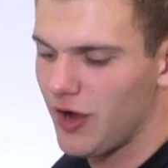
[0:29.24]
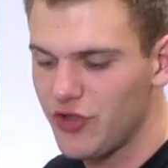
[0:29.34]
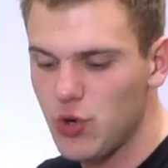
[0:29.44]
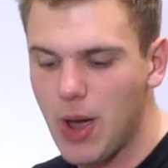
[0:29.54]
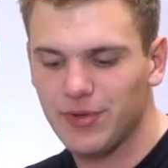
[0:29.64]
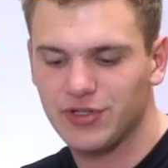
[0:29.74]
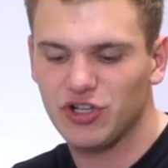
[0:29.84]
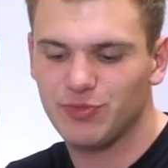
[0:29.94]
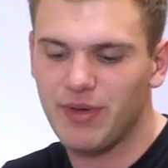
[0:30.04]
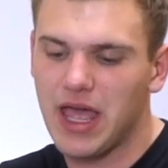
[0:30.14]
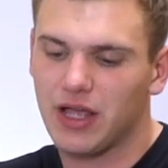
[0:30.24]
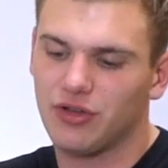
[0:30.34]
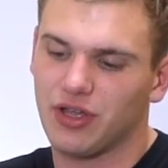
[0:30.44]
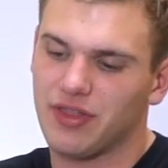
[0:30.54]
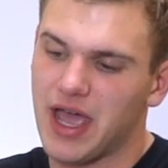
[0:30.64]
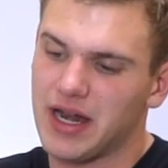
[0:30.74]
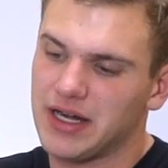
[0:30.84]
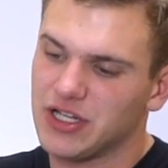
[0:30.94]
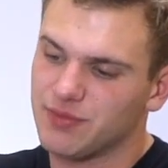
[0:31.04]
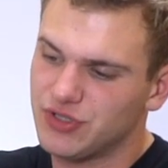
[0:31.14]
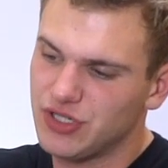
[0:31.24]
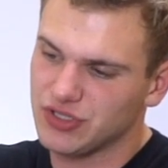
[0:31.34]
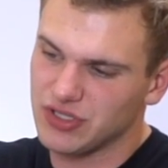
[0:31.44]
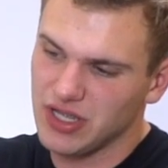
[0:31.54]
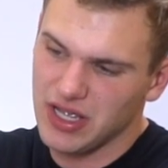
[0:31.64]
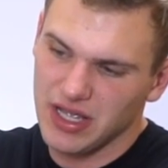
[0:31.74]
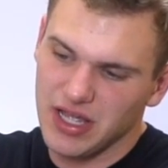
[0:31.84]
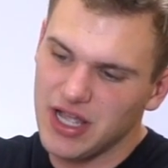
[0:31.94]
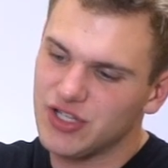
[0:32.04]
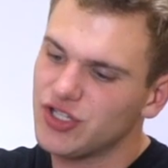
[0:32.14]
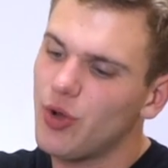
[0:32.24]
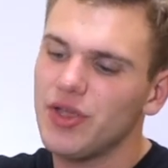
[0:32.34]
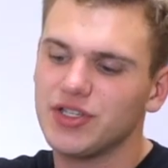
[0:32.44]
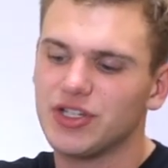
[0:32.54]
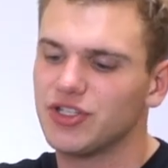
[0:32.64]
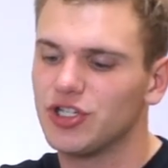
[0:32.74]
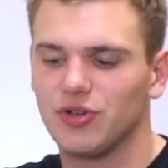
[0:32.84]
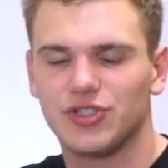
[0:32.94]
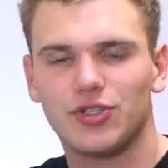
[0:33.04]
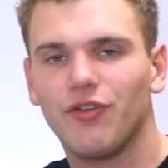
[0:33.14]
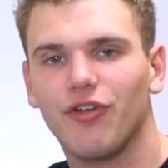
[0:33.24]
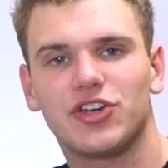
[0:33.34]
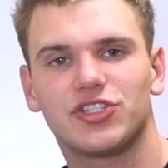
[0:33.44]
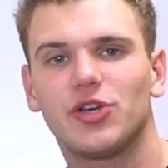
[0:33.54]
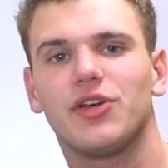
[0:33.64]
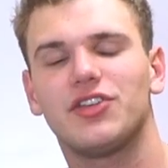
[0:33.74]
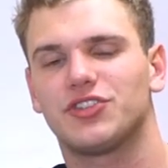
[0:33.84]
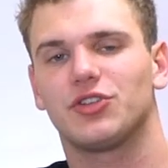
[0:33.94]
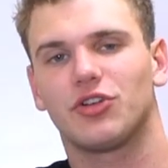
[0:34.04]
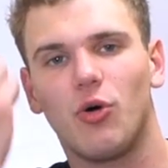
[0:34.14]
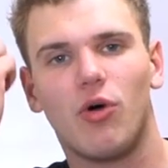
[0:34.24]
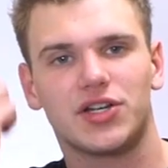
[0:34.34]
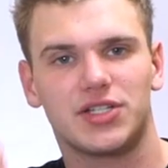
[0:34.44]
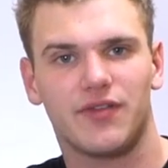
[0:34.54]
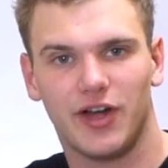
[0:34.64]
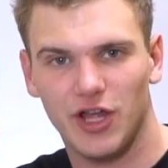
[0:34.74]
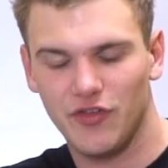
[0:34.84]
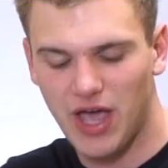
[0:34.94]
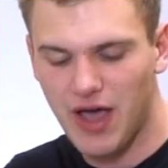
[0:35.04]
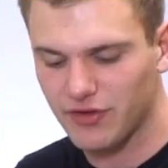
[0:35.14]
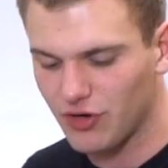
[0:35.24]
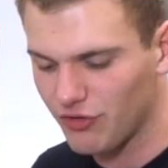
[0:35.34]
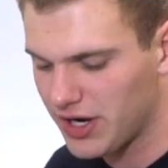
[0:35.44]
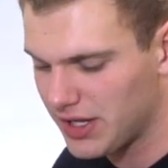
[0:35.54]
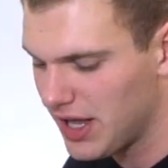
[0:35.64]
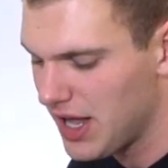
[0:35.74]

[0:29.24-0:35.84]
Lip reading: a few episodes back. Look at that, and it's just, it's so easy to do. It's so fresh, so easy. So go watch that video if you haven't already.